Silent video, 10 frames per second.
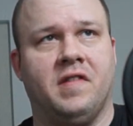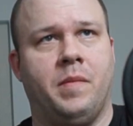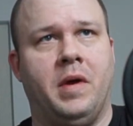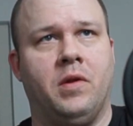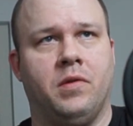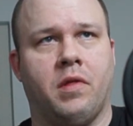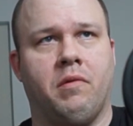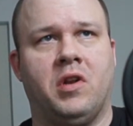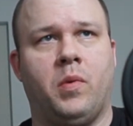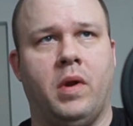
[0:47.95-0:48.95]
I've been doing the
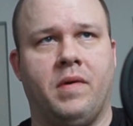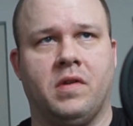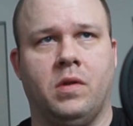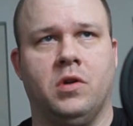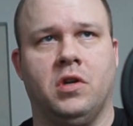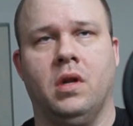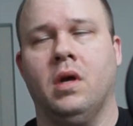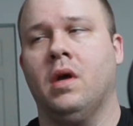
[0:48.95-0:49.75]
320 resolution,